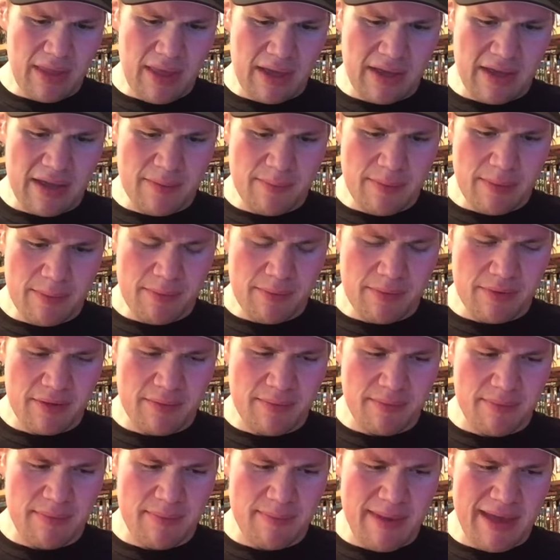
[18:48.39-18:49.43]
I can't remember what the
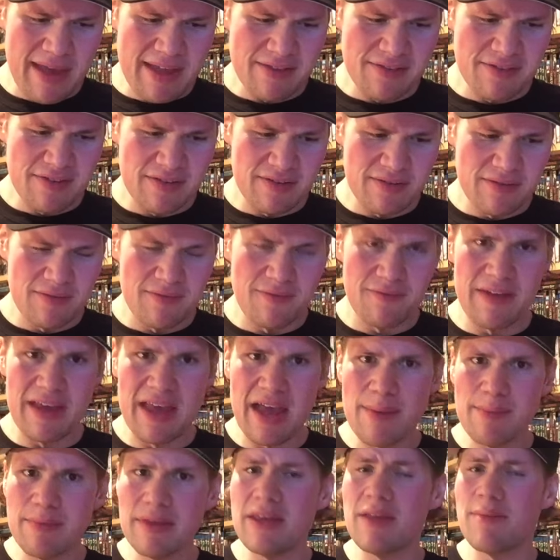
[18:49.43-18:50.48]
Manson
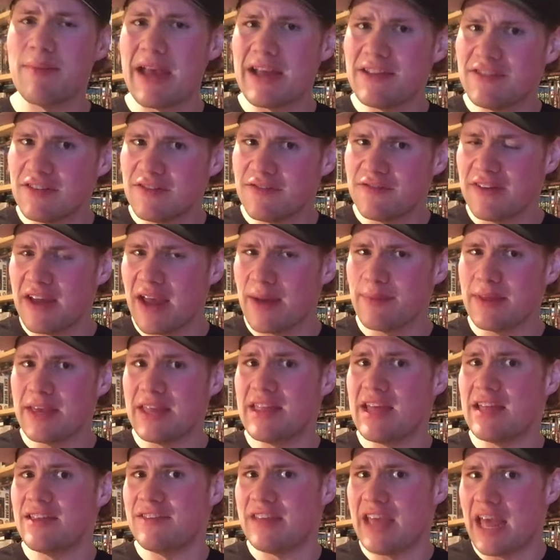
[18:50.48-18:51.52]
Family,
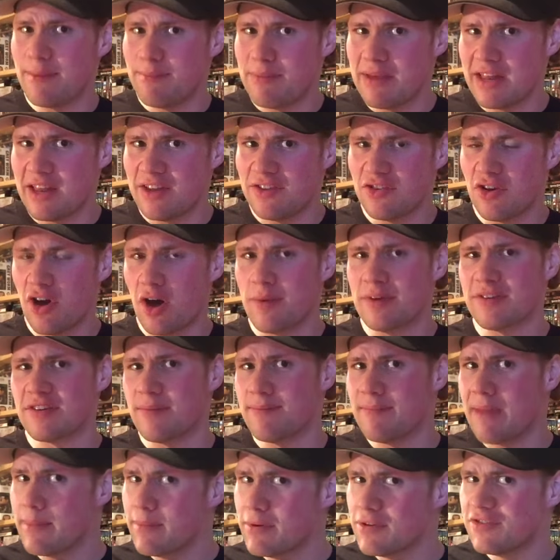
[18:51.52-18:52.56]
and then Deadbeat at Dawn was. I
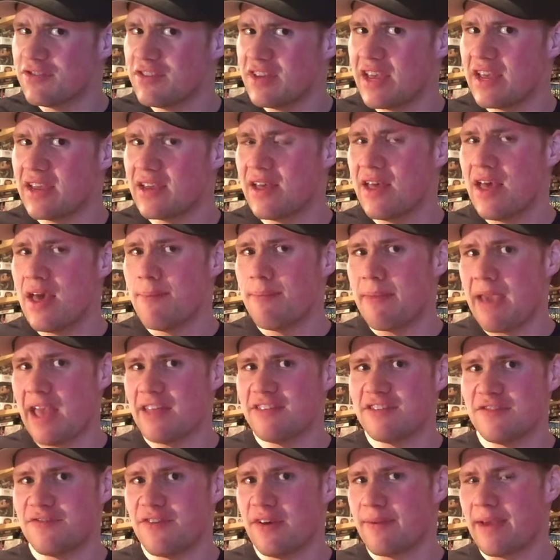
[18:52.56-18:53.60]
remembered seeing
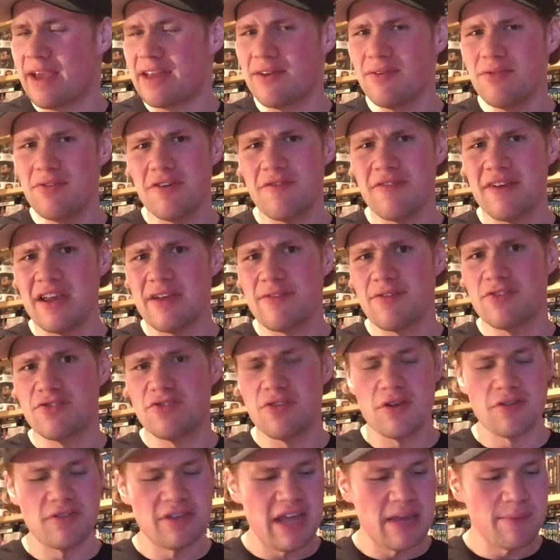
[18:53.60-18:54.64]
Manson Family. I don't know if I ever
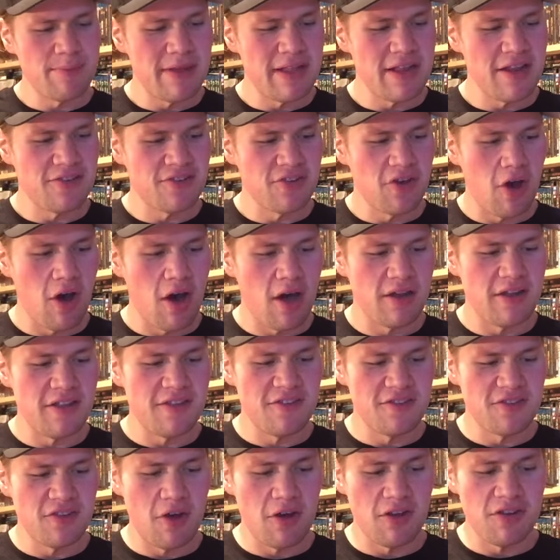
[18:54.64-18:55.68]
saw Deadbeat at Dawn.
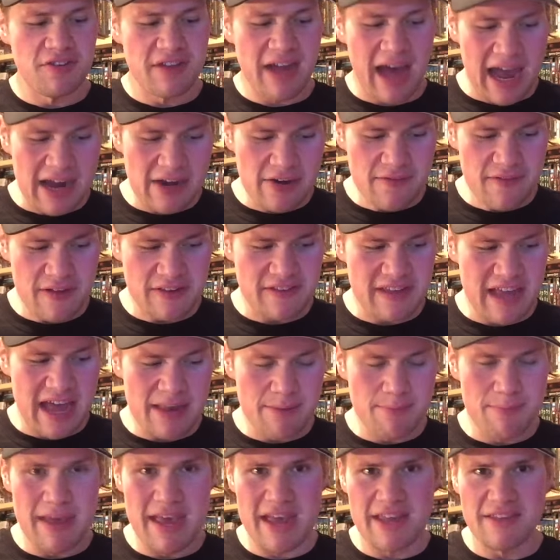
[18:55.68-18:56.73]
This is called Diary of a
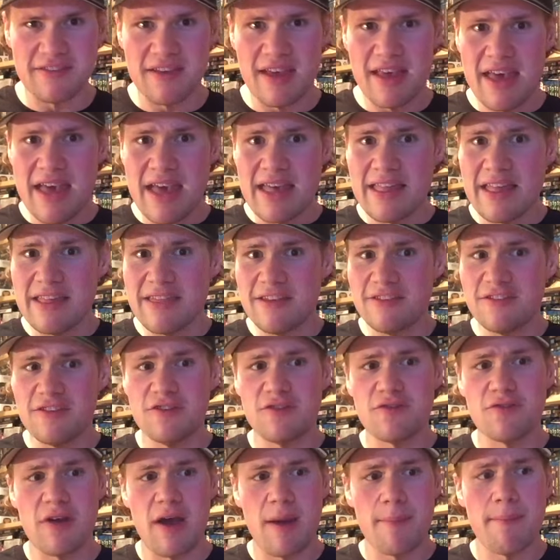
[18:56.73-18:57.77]
Deadbeat, and this
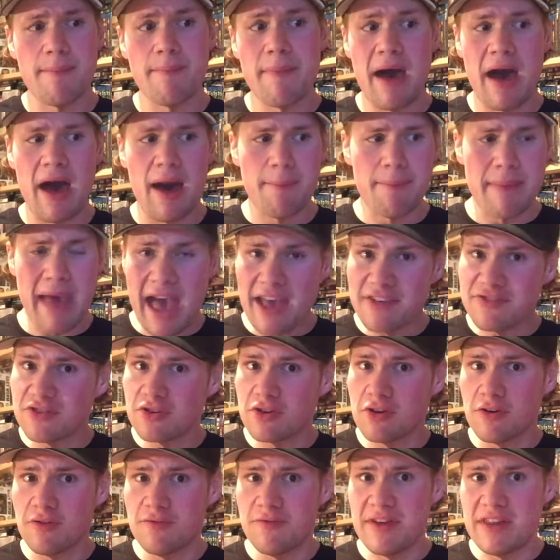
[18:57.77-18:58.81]
is from
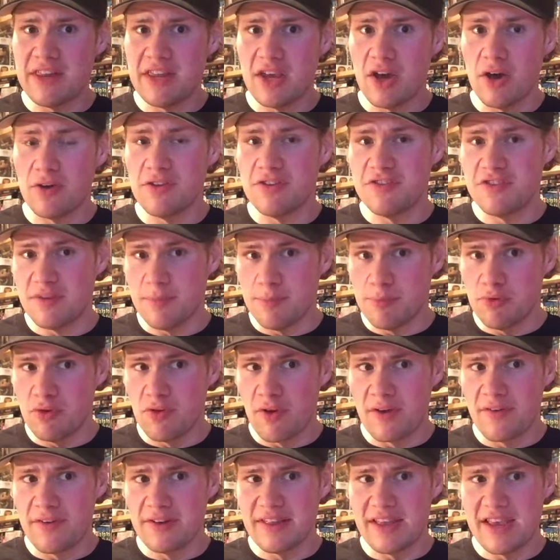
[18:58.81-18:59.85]
Massacre Video, and this is the
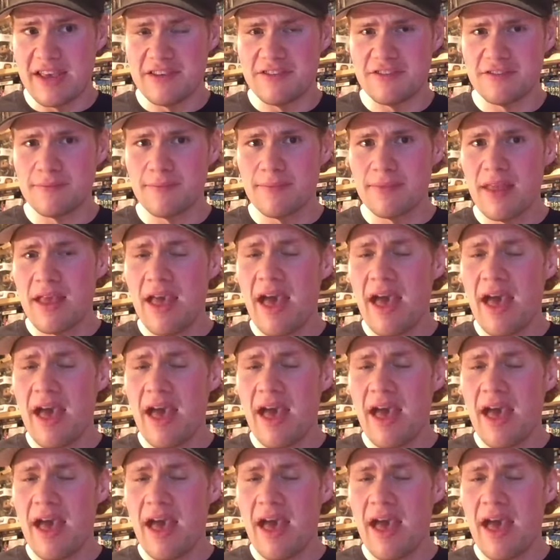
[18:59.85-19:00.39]
Blu-ray release.